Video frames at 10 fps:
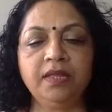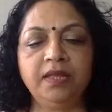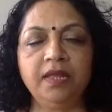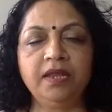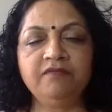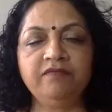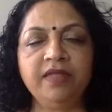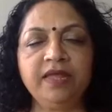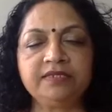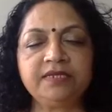And if
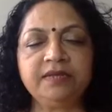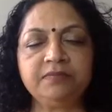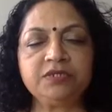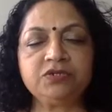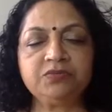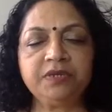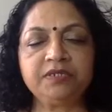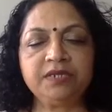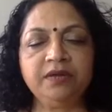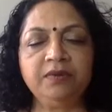that seems too much,
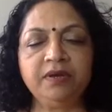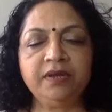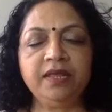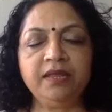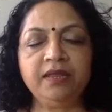I will take it